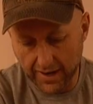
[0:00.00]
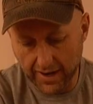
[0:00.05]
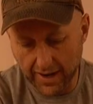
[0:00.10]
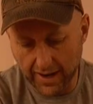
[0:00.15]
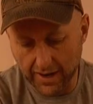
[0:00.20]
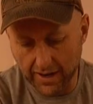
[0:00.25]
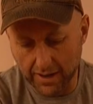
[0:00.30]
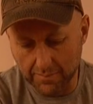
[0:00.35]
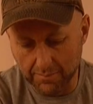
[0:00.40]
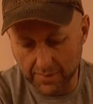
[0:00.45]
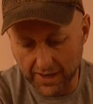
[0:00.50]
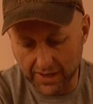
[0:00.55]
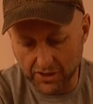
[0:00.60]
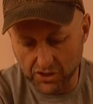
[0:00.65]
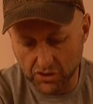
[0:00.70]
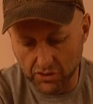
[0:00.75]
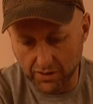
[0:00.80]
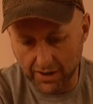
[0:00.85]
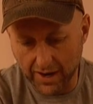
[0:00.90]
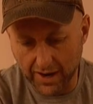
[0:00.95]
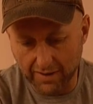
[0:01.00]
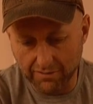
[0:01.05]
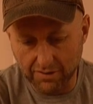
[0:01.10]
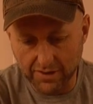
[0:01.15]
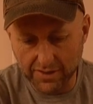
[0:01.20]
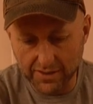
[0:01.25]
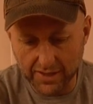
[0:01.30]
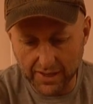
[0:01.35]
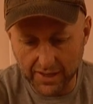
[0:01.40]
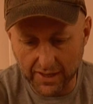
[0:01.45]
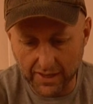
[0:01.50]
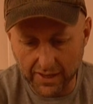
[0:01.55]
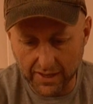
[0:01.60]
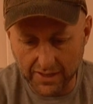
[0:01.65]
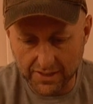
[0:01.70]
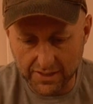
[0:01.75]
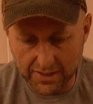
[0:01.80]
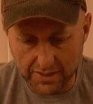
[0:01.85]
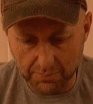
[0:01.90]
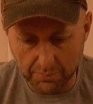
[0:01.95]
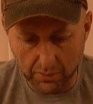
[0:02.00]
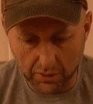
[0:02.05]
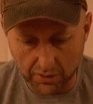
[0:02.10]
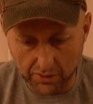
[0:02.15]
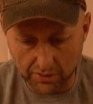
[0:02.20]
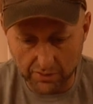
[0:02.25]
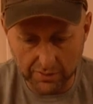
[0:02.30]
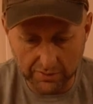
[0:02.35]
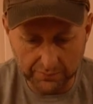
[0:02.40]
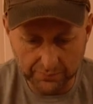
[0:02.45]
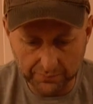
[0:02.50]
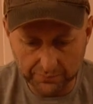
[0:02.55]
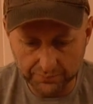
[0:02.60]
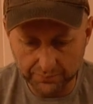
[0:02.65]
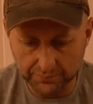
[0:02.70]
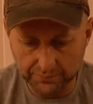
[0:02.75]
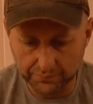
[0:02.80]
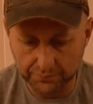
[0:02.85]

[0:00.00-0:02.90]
and I make sure everything is spot on.